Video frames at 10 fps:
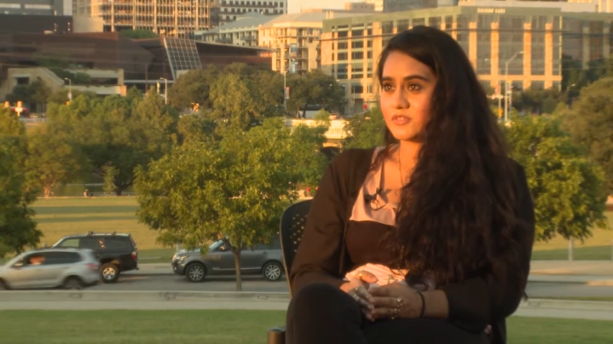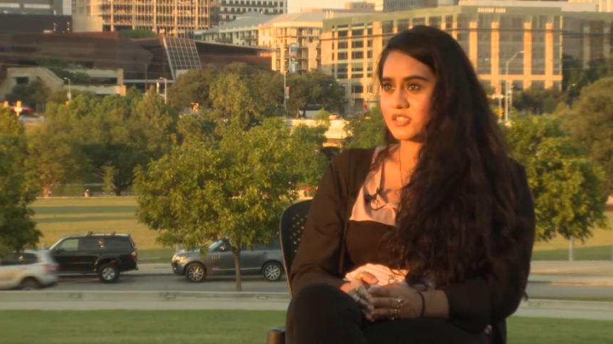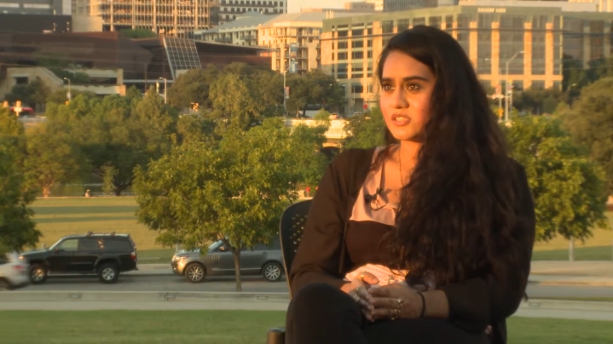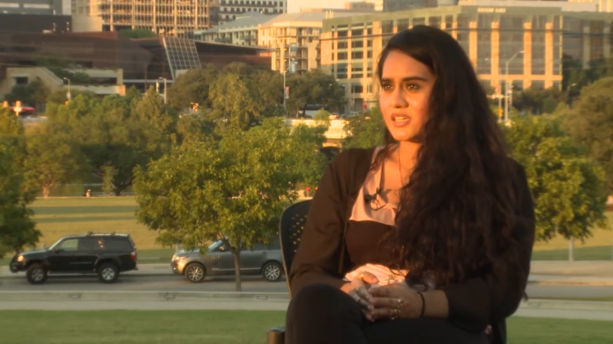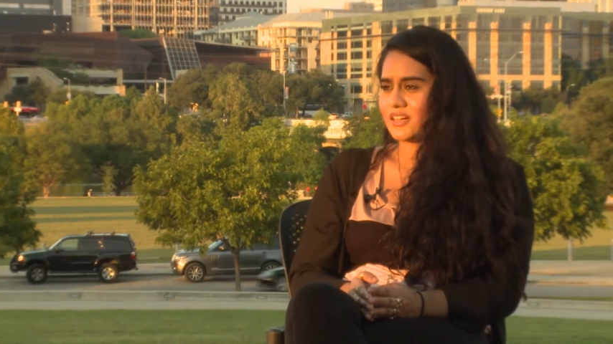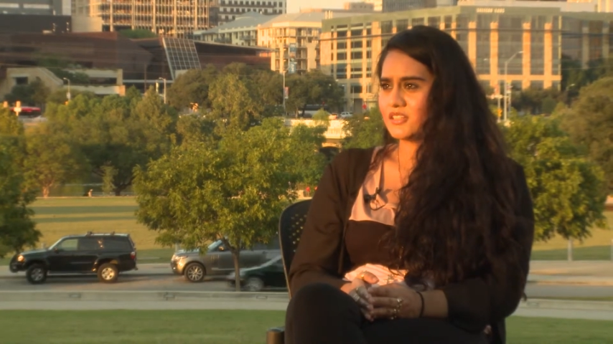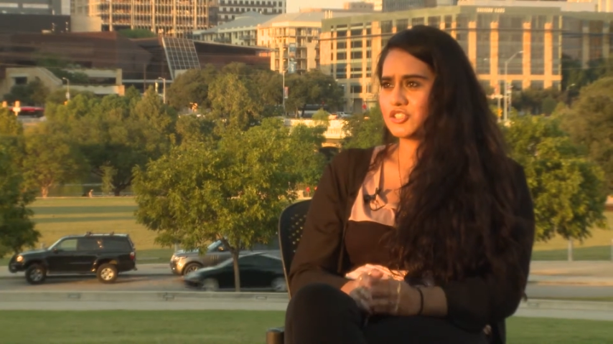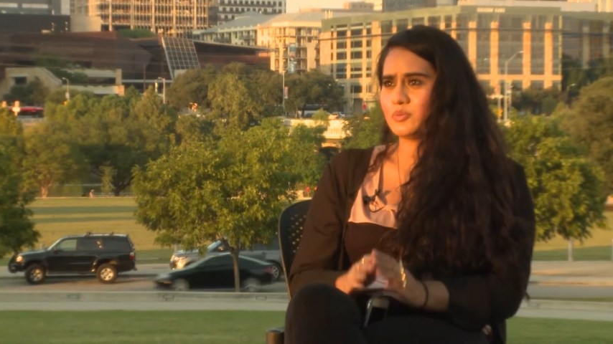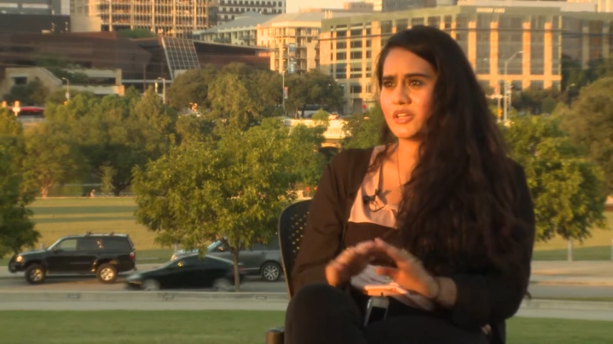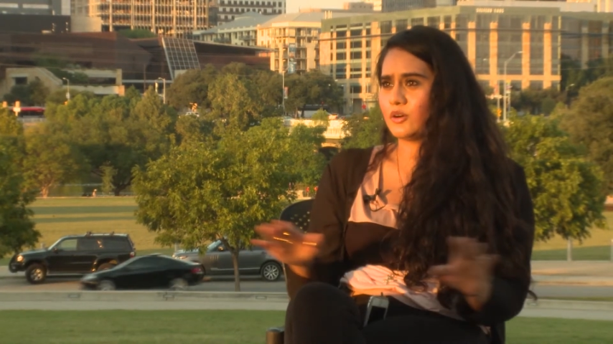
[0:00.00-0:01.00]
just kind of
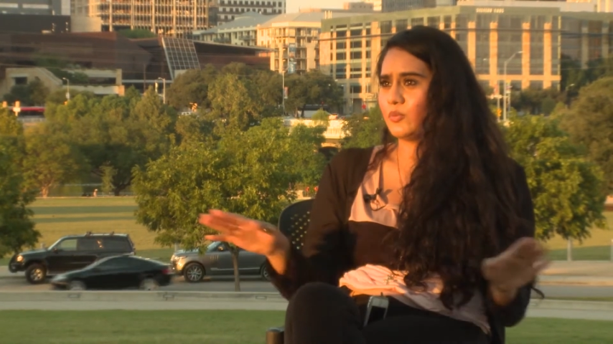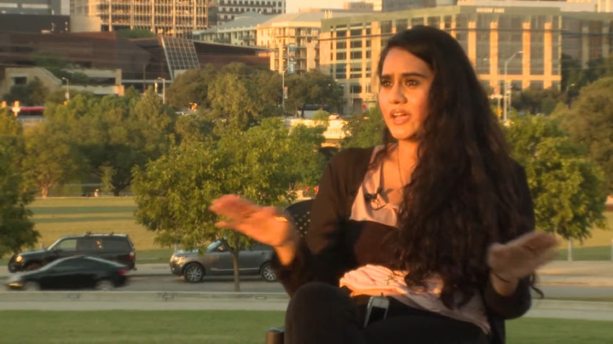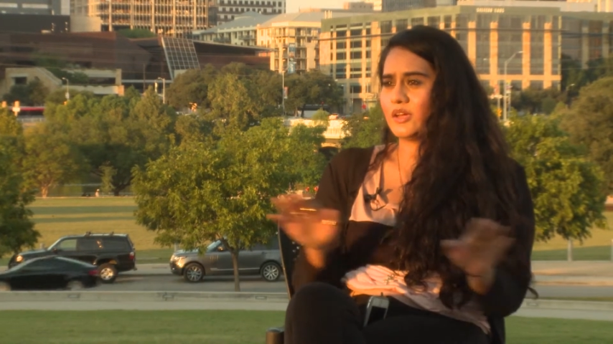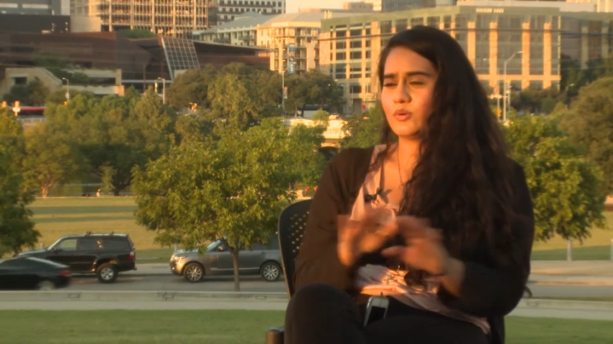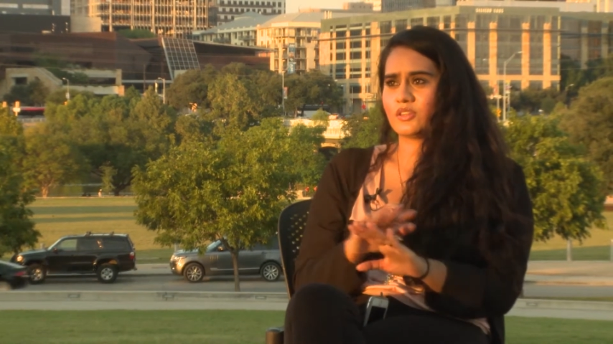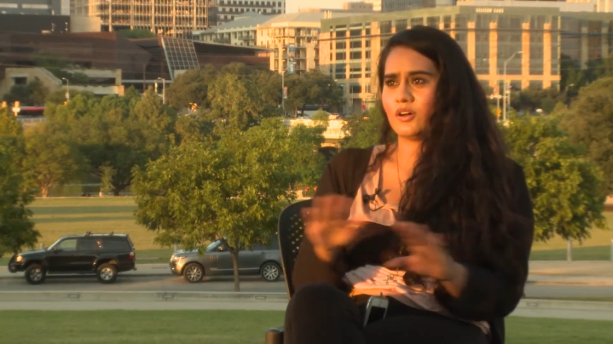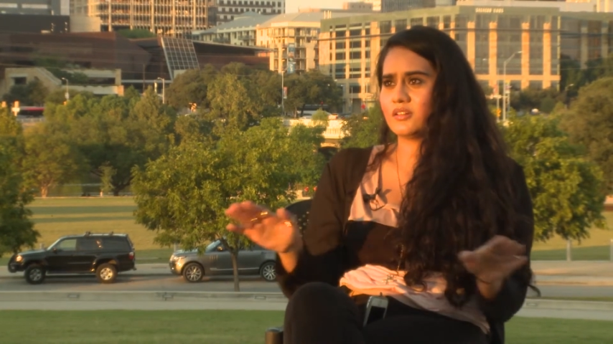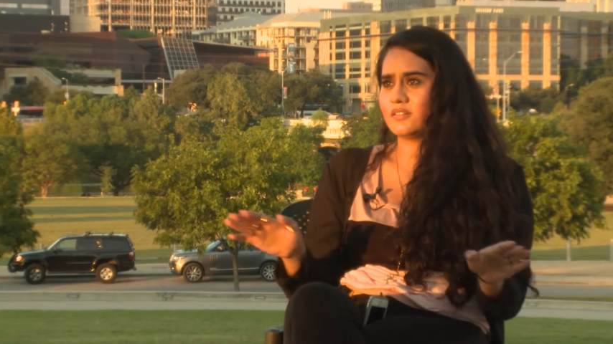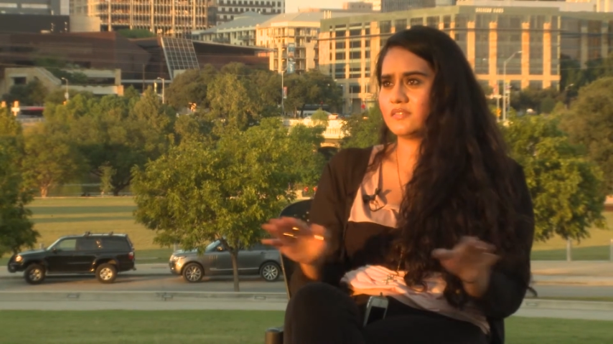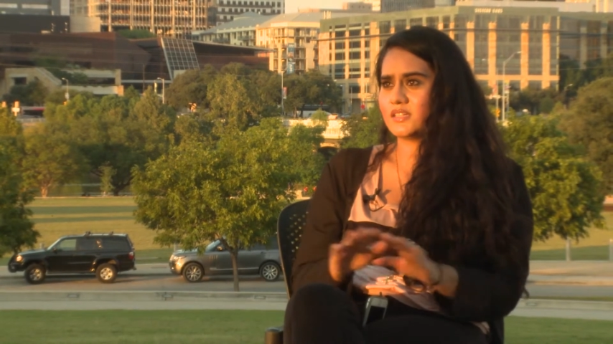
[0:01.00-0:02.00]
doing away with
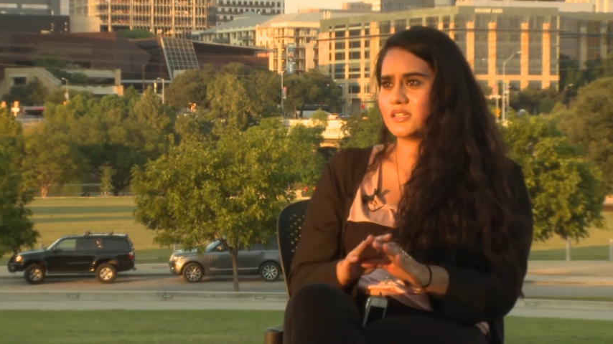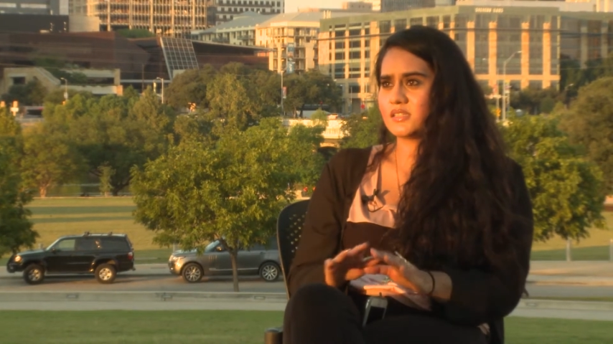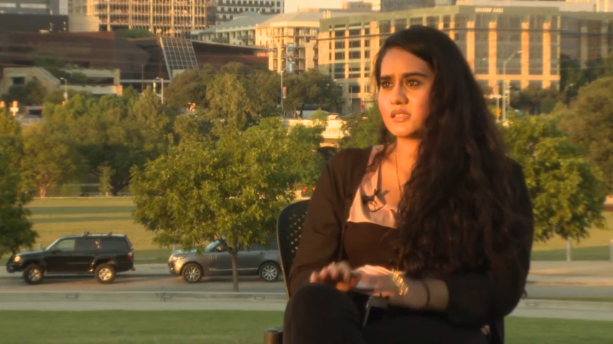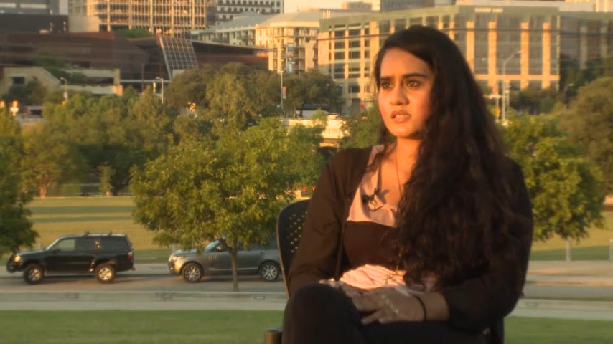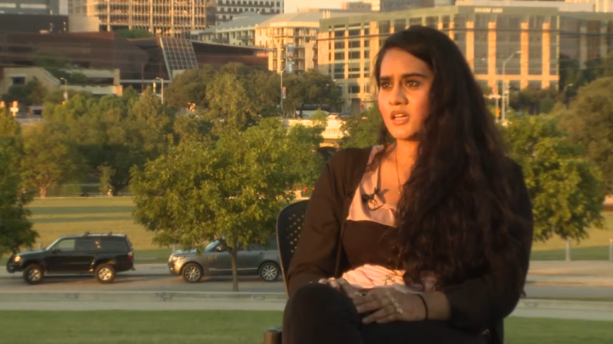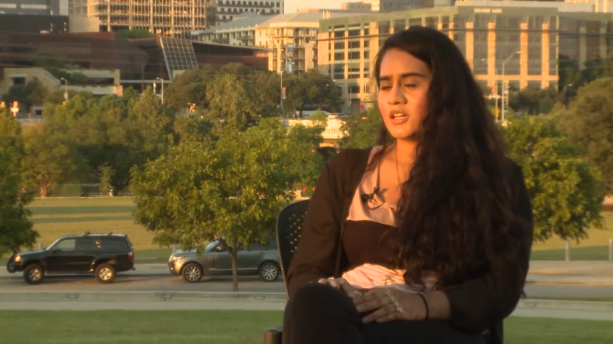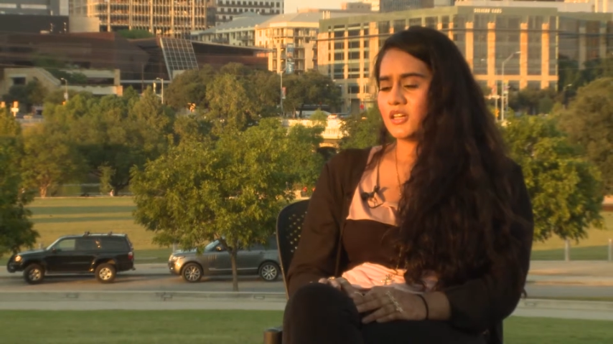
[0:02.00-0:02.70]
all of these